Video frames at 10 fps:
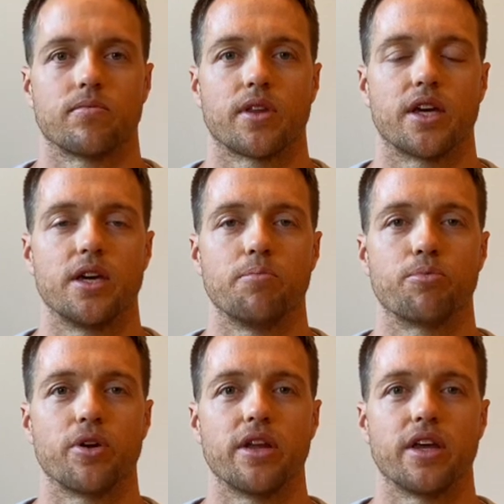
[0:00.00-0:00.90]
Keep
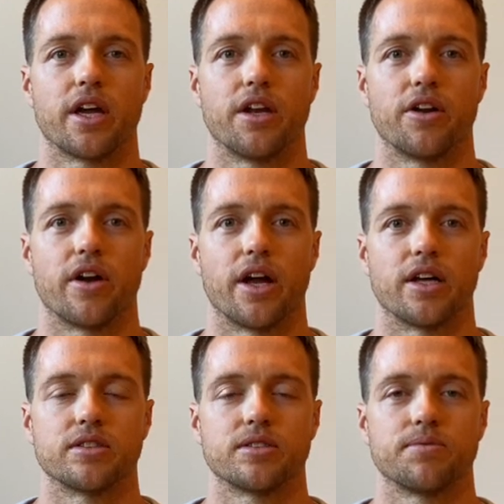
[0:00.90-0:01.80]
breathing into your
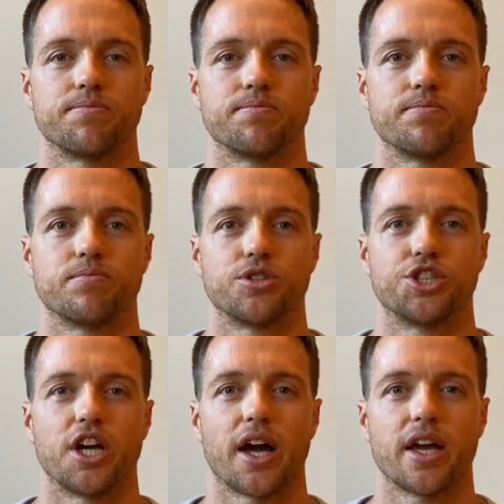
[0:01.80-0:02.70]
hands,
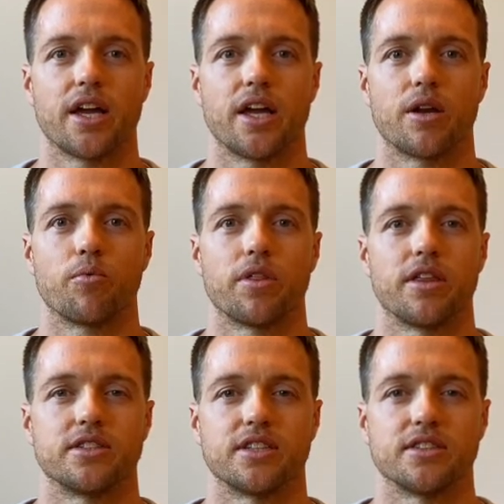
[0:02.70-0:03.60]
checking in with
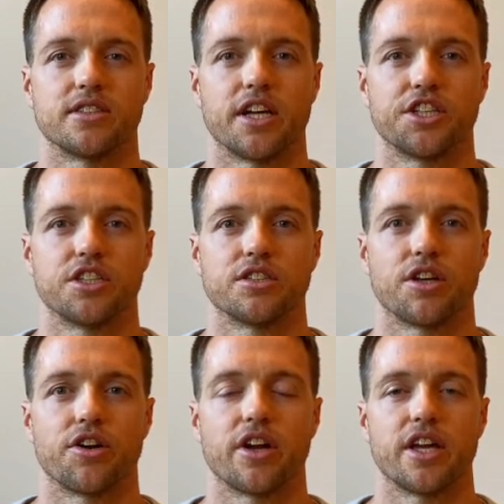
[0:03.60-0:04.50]
the sensations
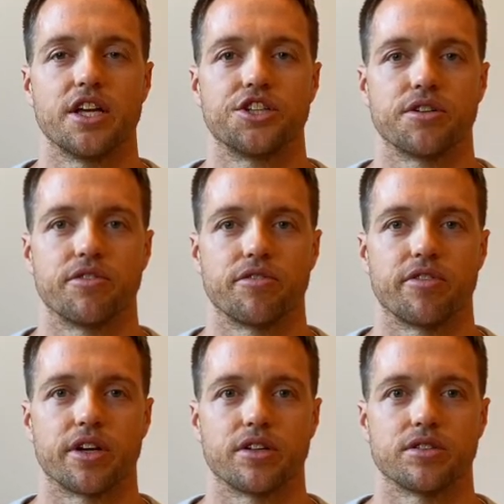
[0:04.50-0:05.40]
under each of your
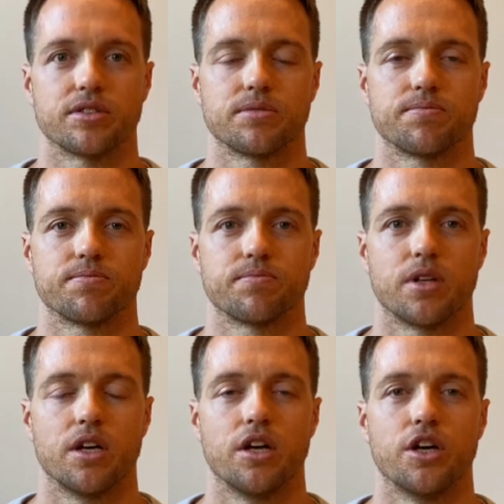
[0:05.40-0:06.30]
fingers,
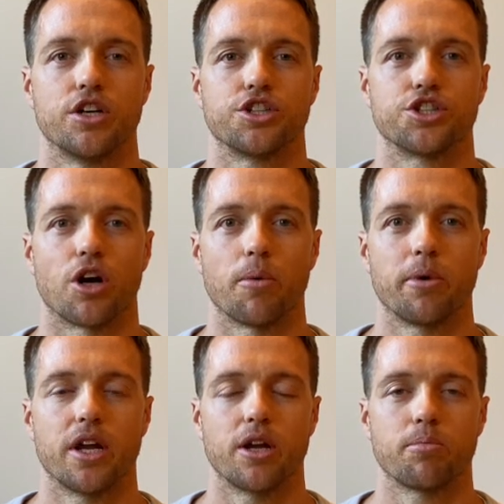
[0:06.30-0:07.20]

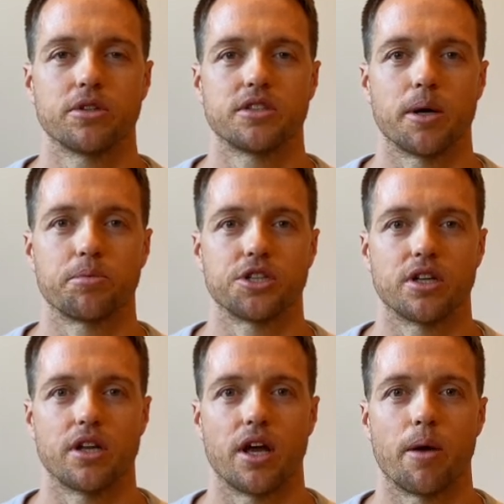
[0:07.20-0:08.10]
sharpening your perception
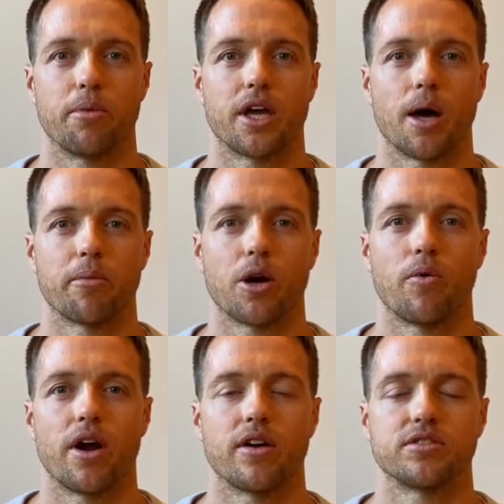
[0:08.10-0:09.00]
and becoming
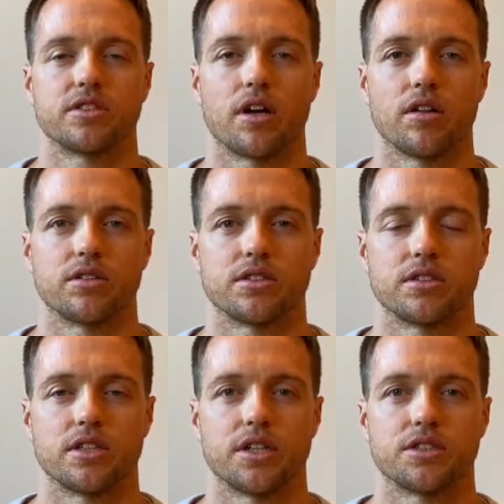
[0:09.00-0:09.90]
aware of subtler
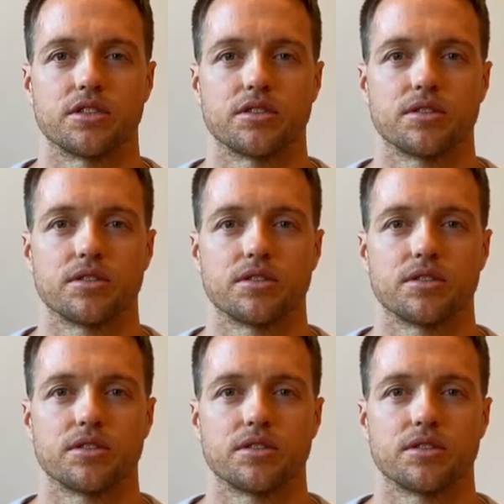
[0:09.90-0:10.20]
sensations.